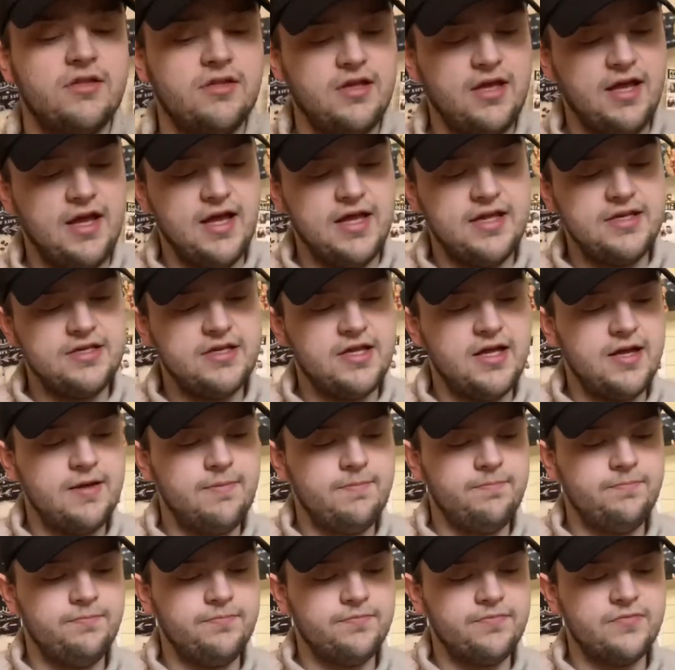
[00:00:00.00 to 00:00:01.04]
and
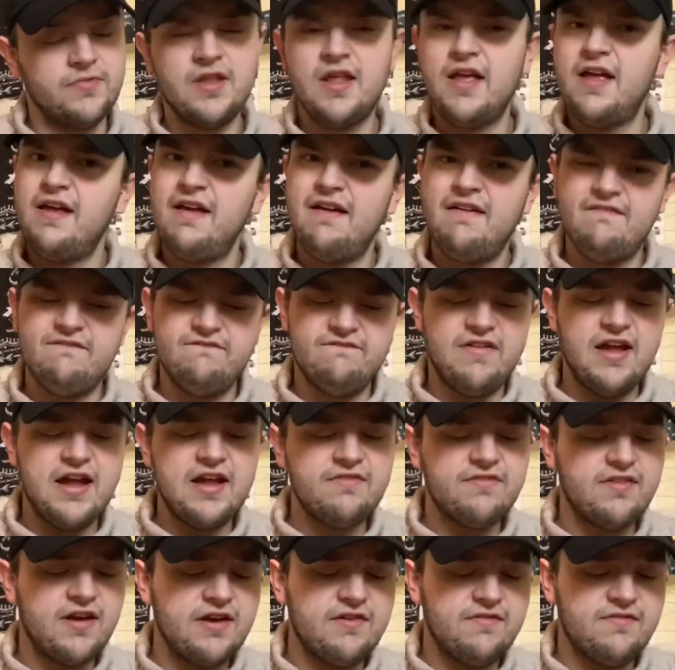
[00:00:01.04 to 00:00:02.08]
very,
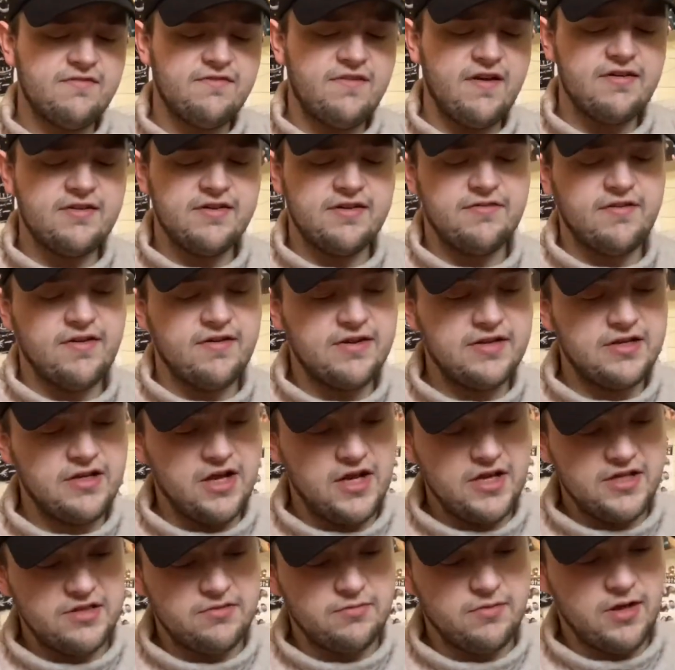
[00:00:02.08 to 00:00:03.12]
very, very, very
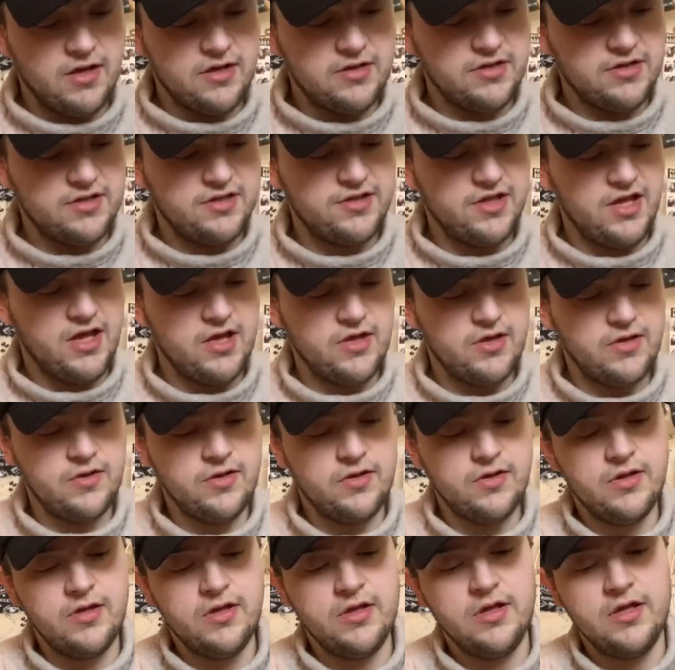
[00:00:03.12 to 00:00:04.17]
nice one. So
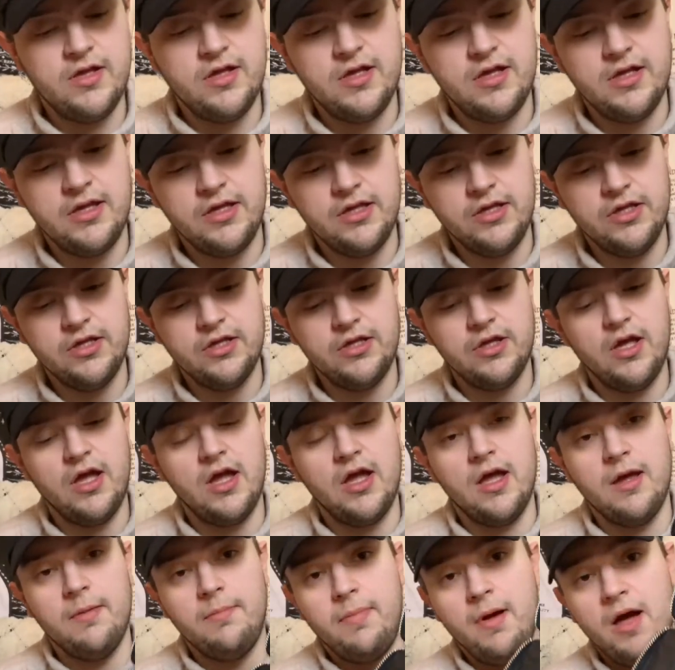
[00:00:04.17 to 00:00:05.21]

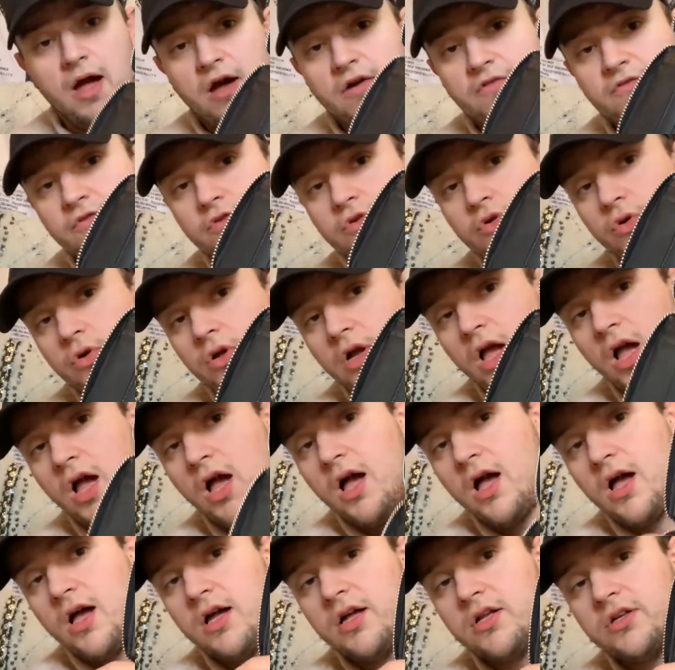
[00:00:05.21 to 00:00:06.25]
apart for your
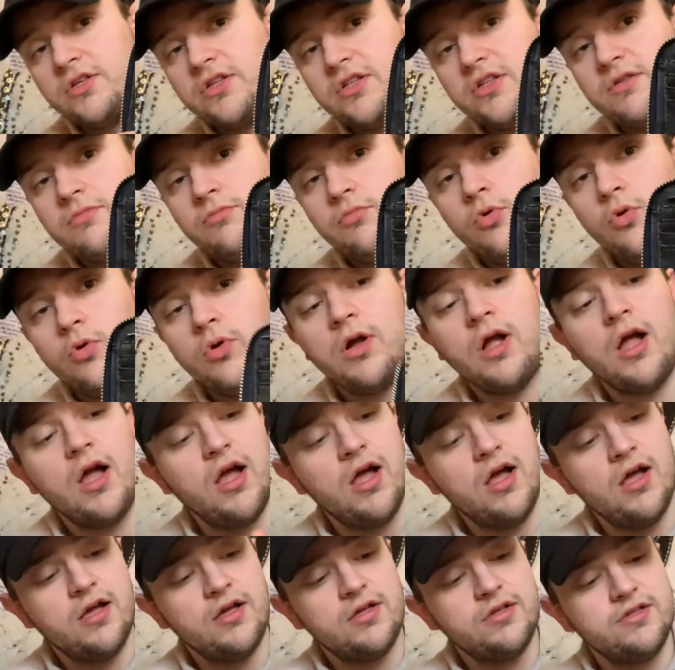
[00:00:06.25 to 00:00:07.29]
cards, more
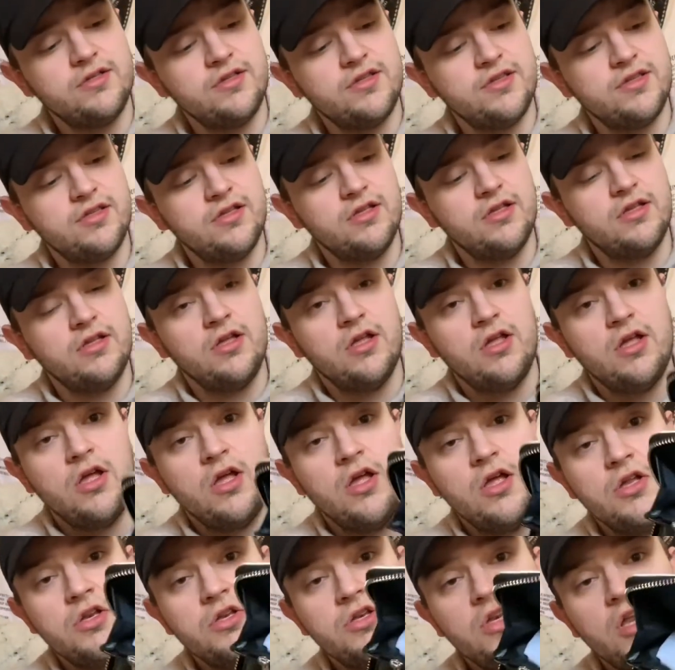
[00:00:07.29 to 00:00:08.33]
cards,
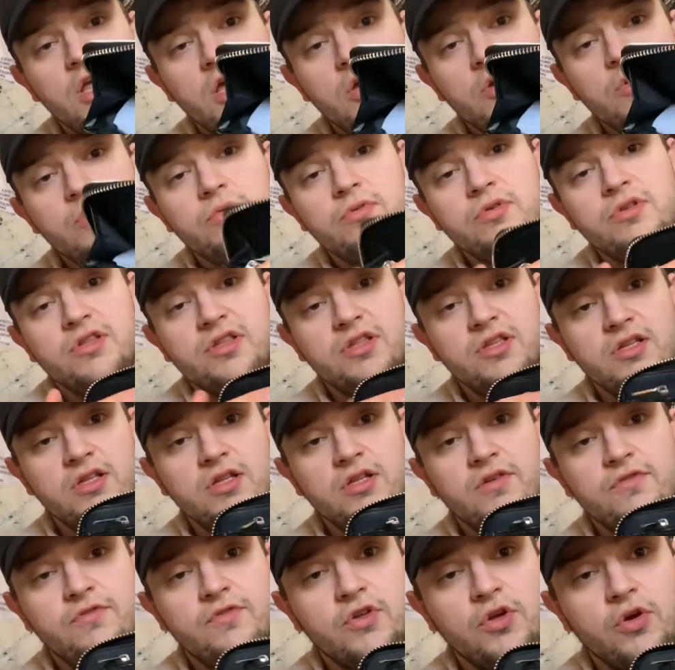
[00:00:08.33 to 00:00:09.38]
notes,
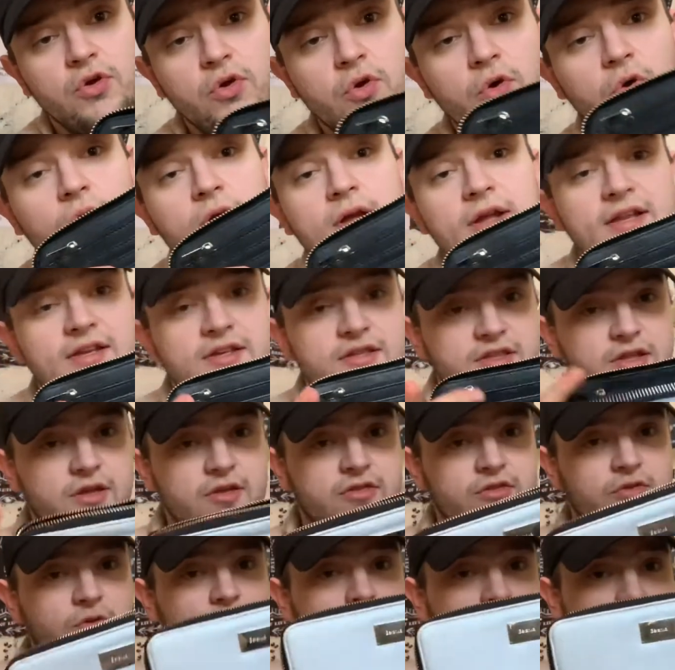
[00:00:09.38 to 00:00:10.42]
for your coins. So it's
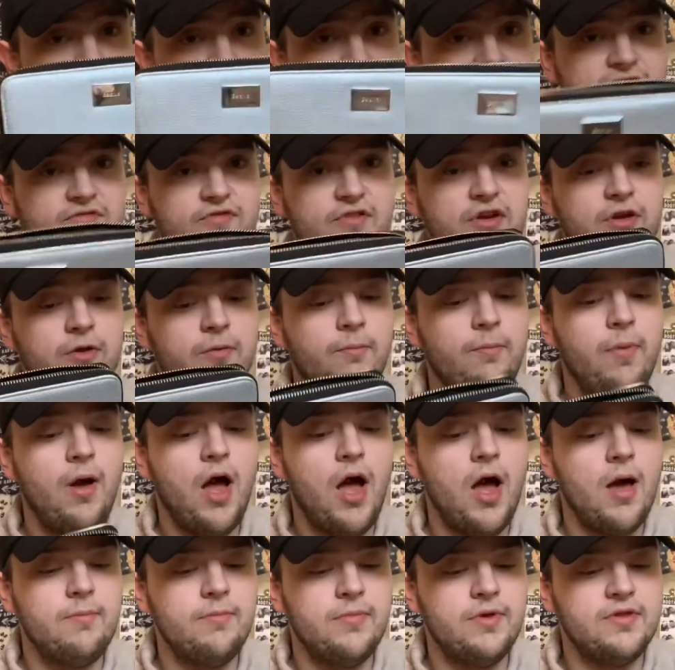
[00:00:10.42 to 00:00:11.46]
got every
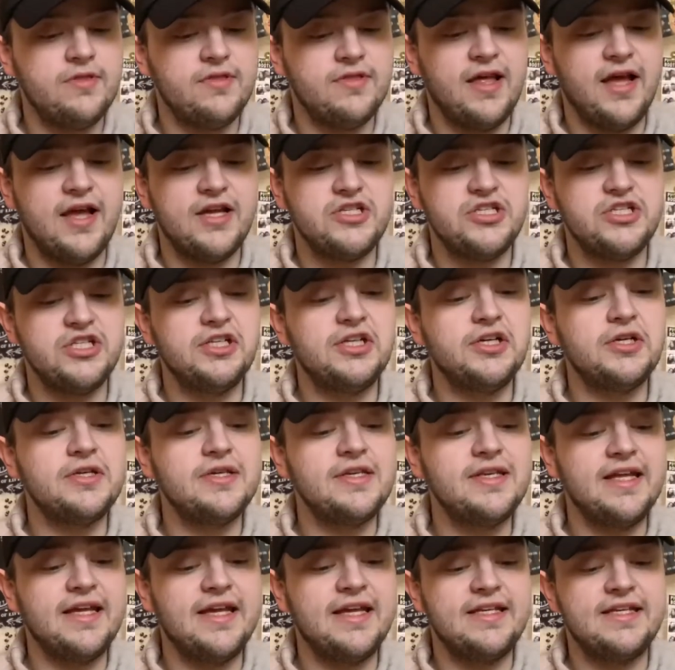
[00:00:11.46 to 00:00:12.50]
compartment that she could
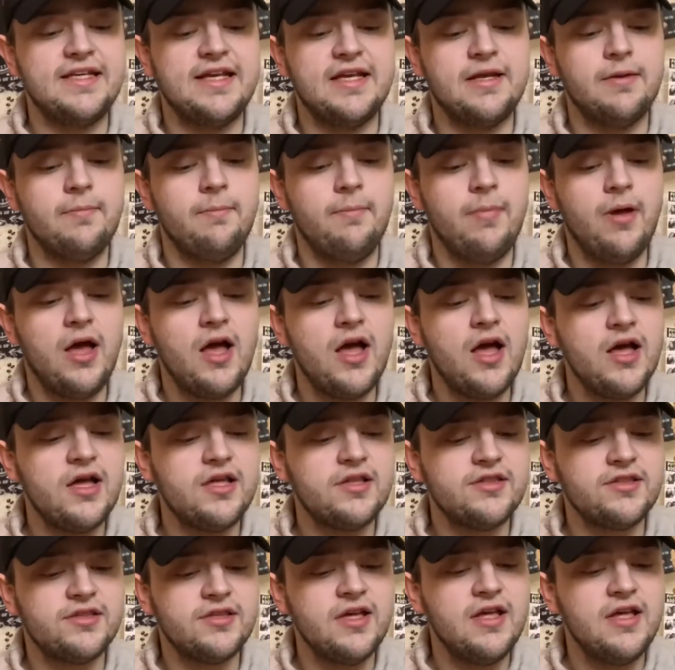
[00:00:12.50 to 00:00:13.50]
need in a purse.